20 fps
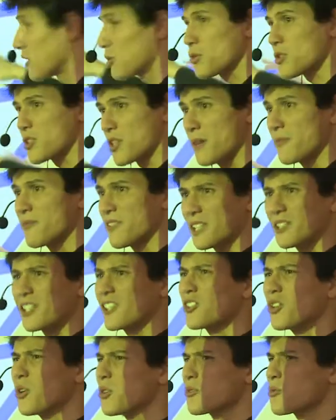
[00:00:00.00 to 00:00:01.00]
do something, they
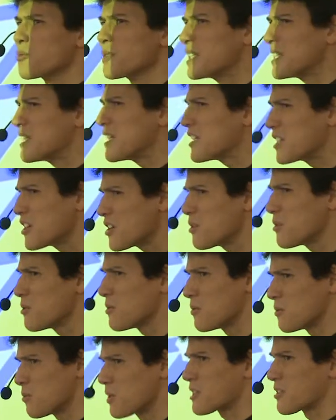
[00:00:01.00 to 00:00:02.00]
don't really
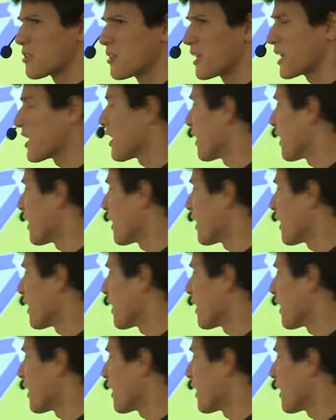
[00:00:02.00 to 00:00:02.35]
know what's going